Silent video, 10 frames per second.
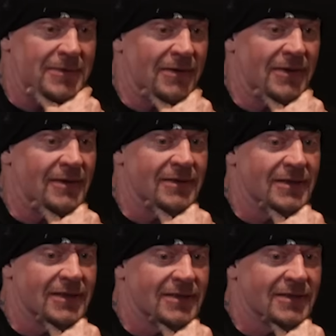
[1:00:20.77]
no he
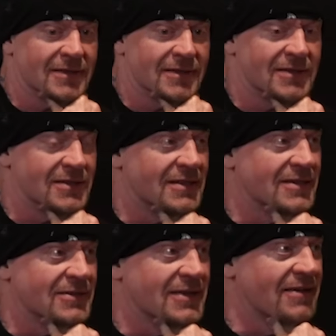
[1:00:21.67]
the, the,
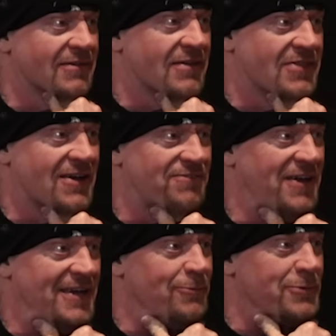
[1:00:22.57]
the, that that that
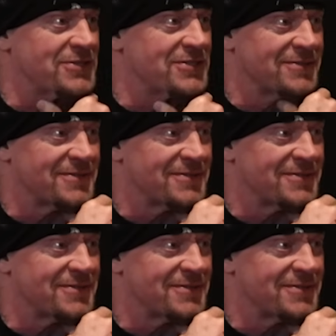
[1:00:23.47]
fate was